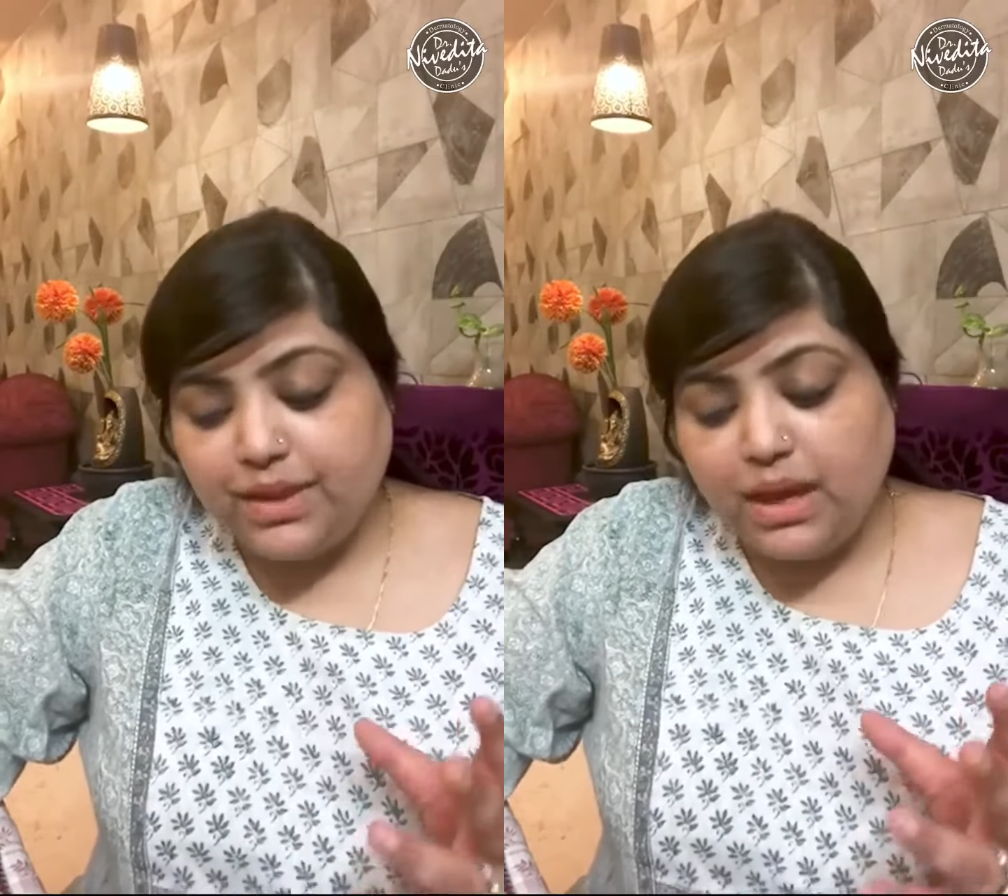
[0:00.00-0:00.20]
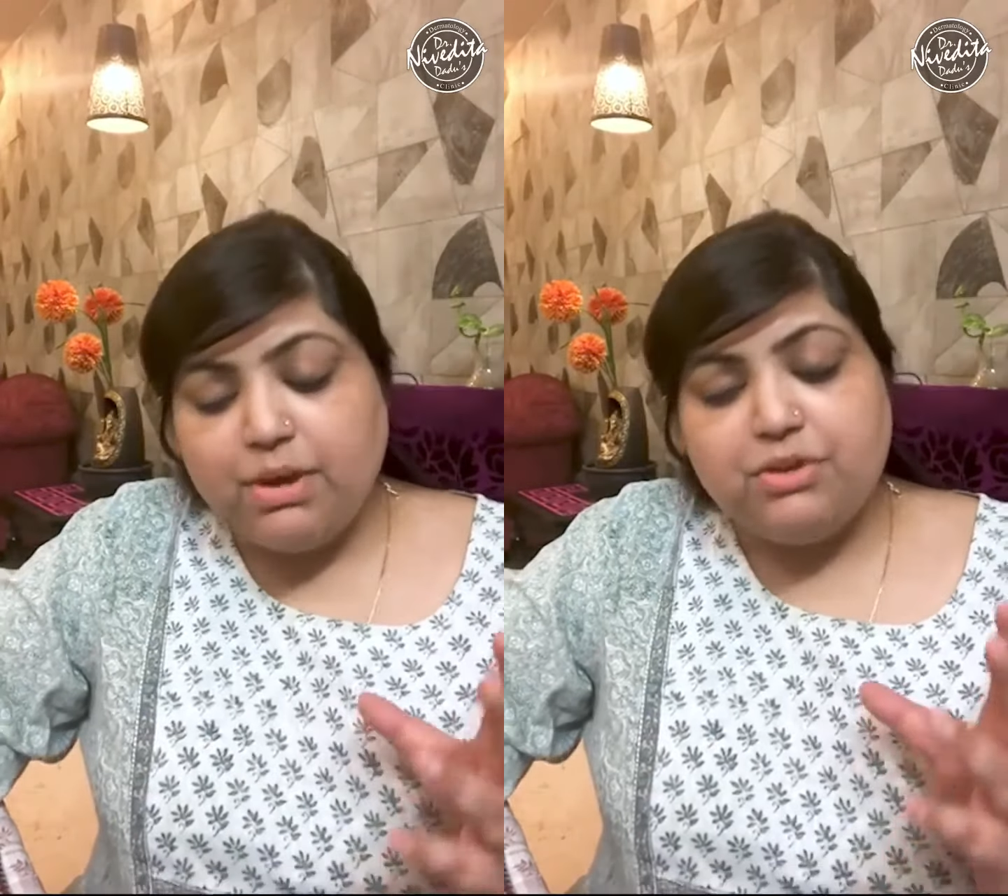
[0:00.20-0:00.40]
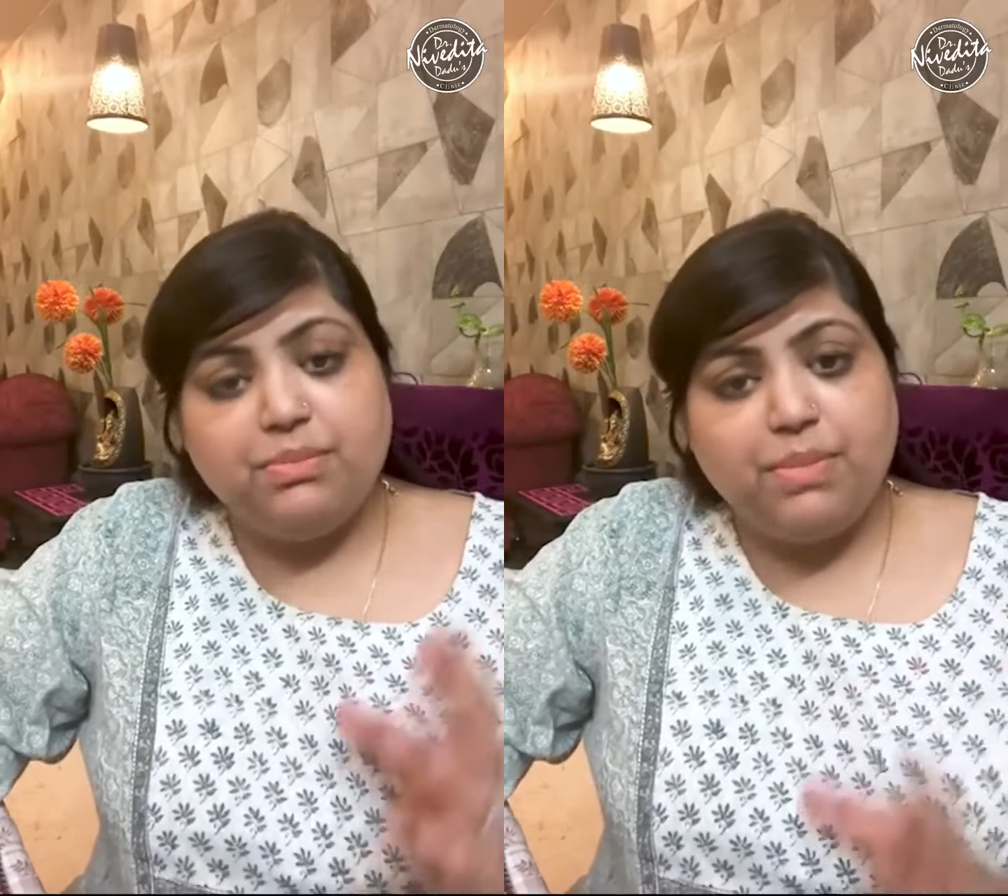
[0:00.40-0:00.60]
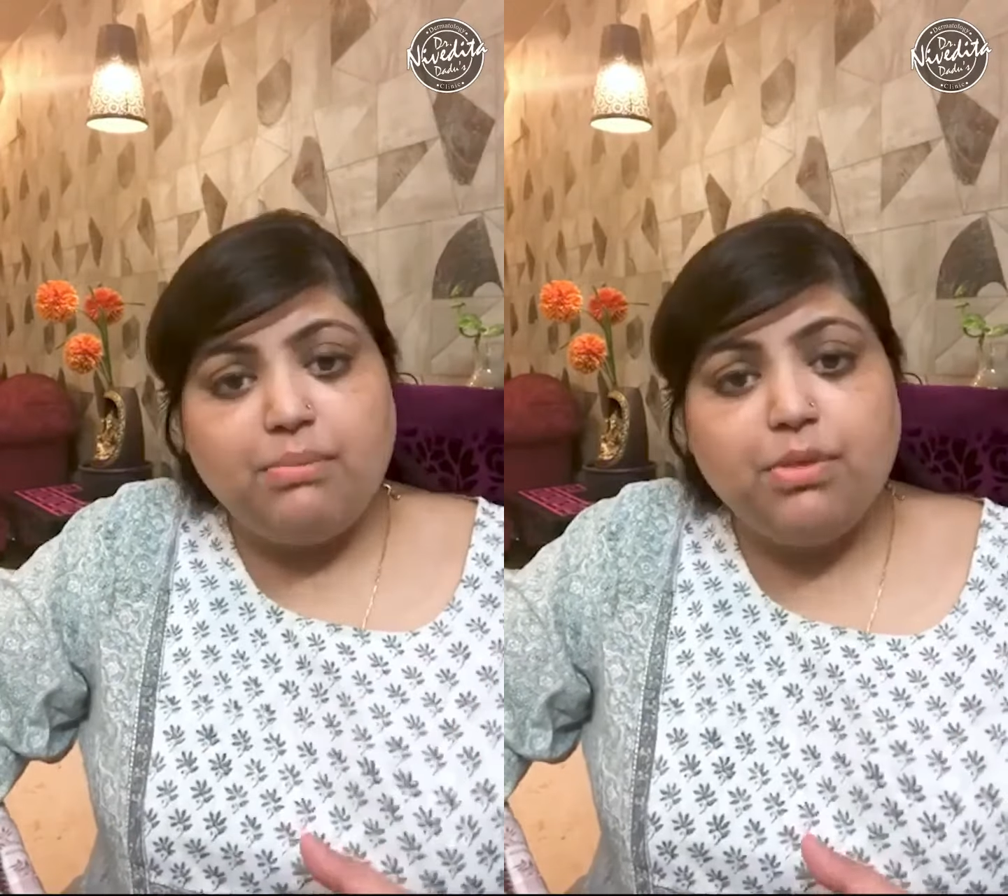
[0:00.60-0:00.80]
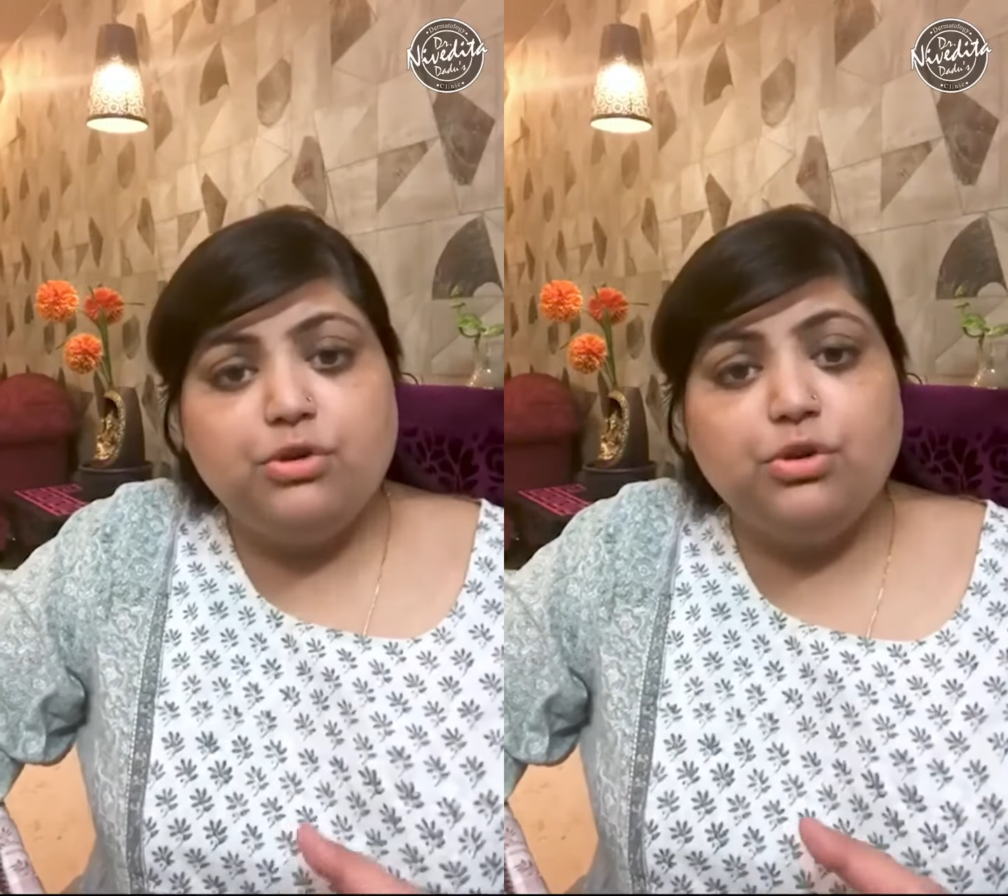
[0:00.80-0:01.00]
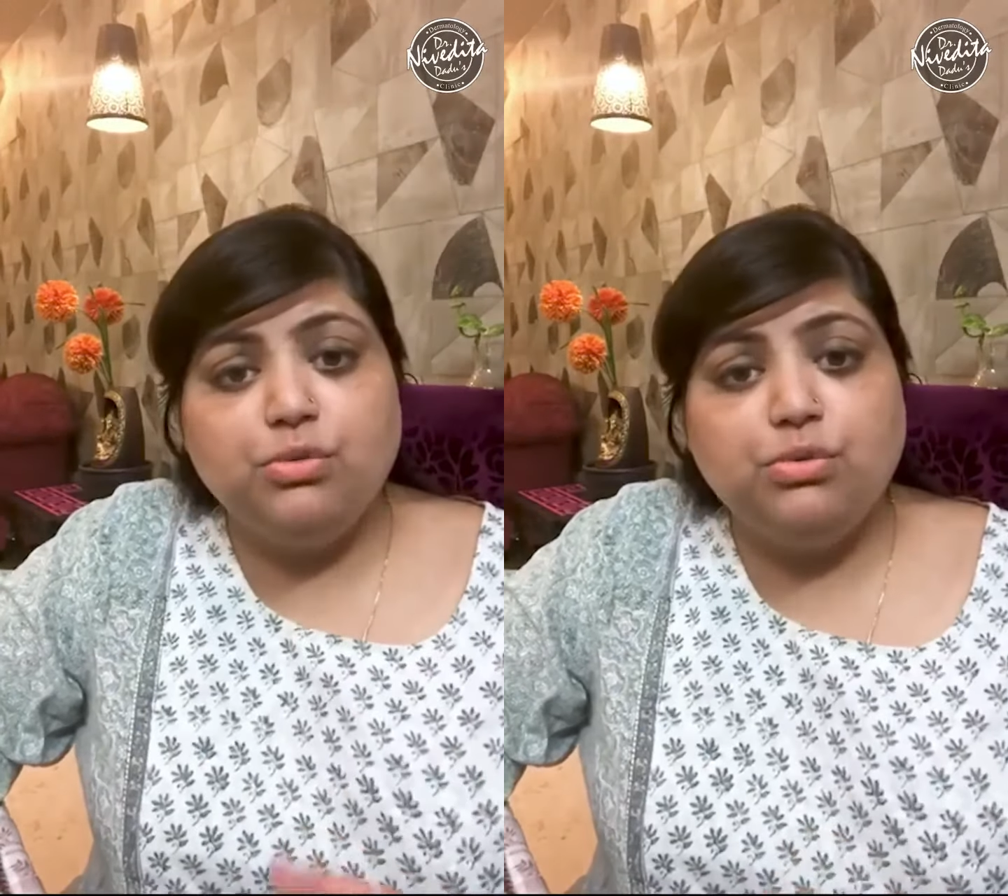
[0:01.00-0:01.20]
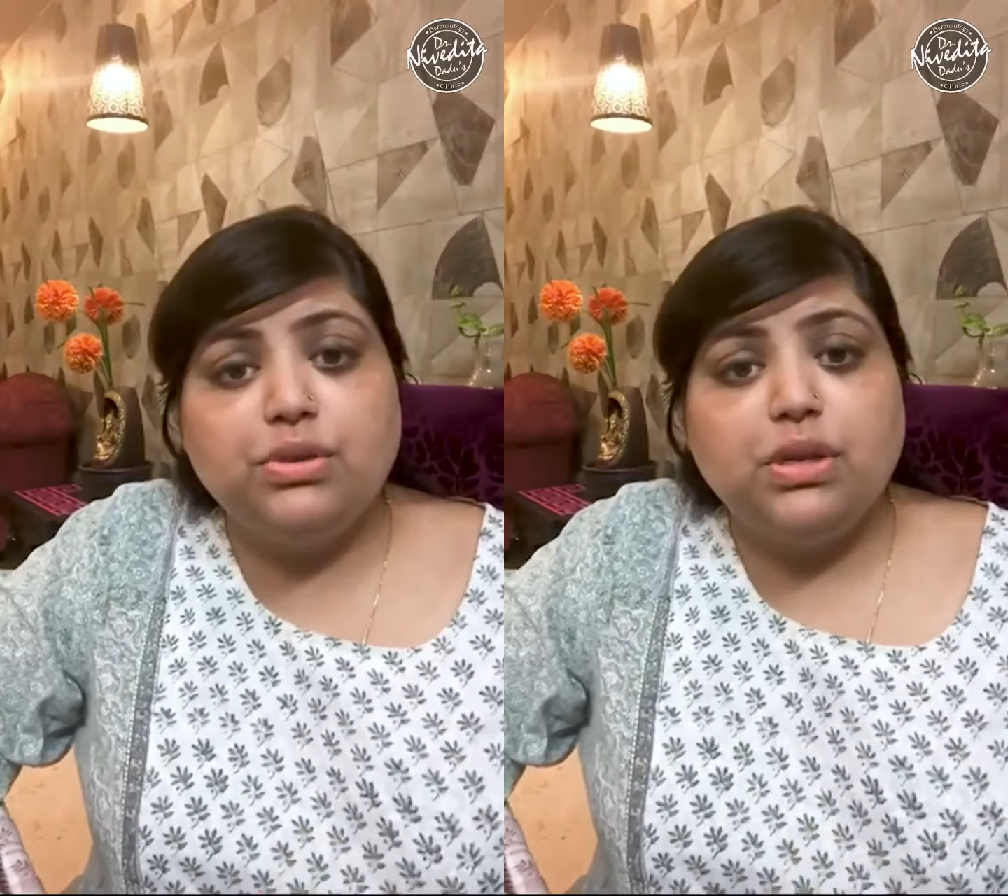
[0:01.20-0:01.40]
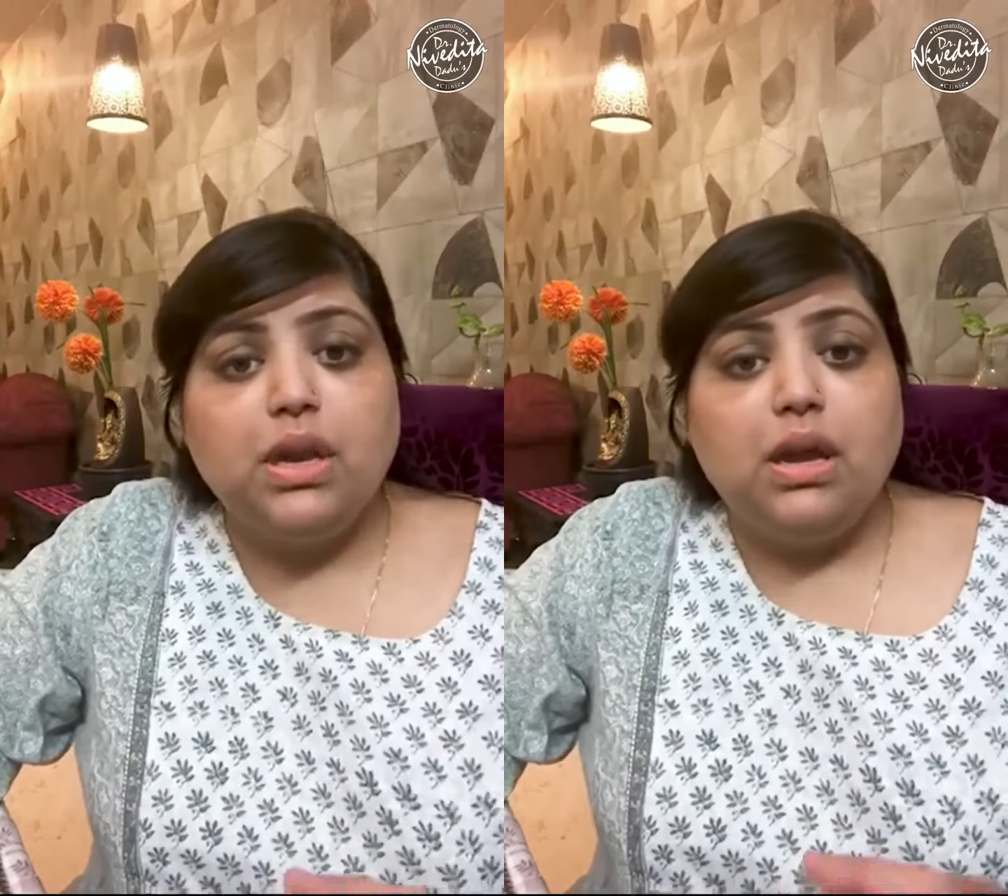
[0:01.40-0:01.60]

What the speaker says: But remember to use,